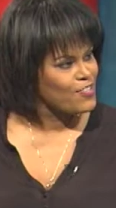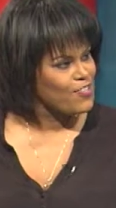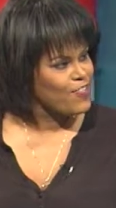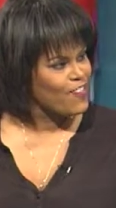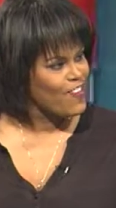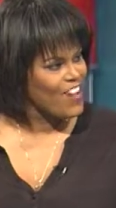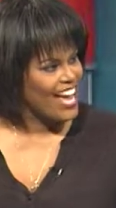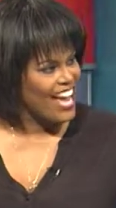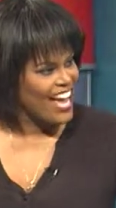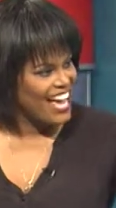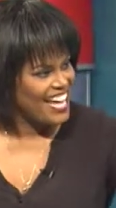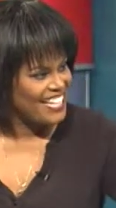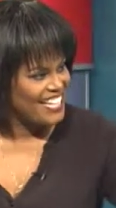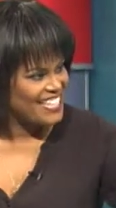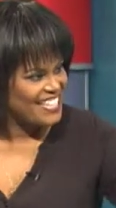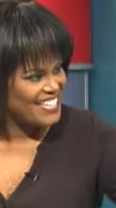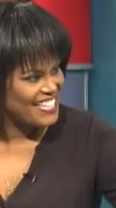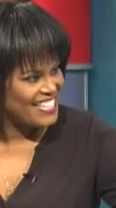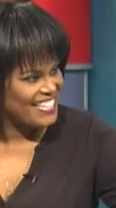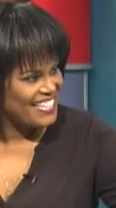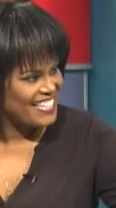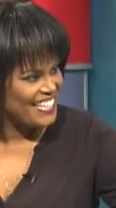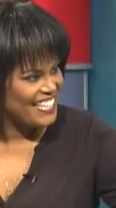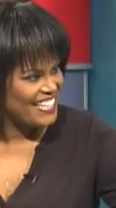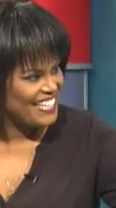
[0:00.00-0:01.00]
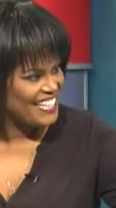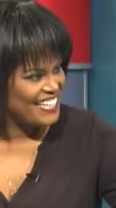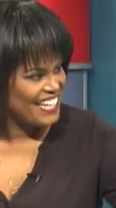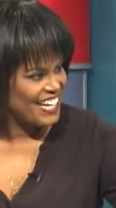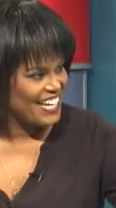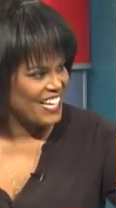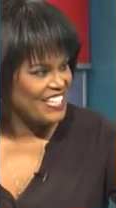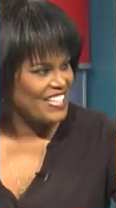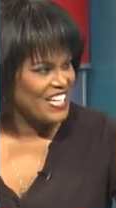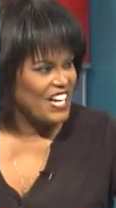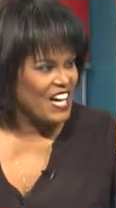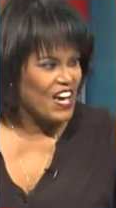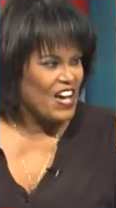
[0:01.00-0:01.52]
or anything like
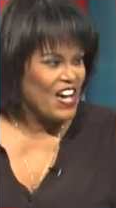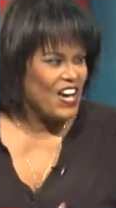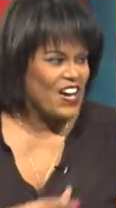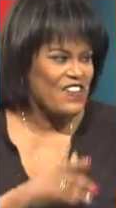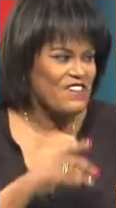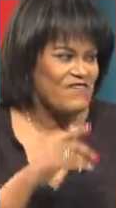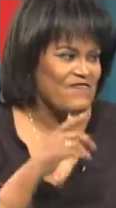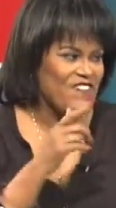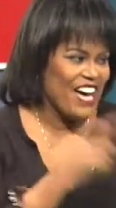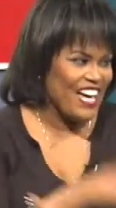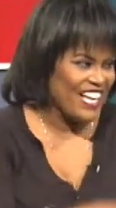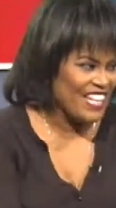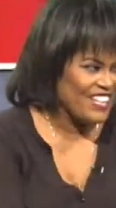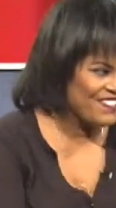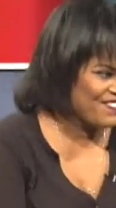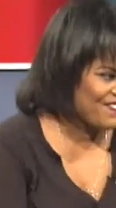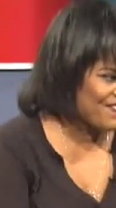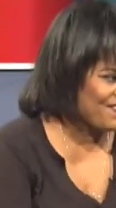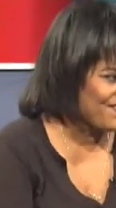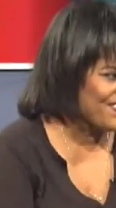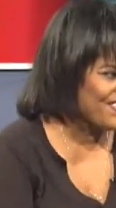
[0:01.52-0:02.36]
that. Pelf,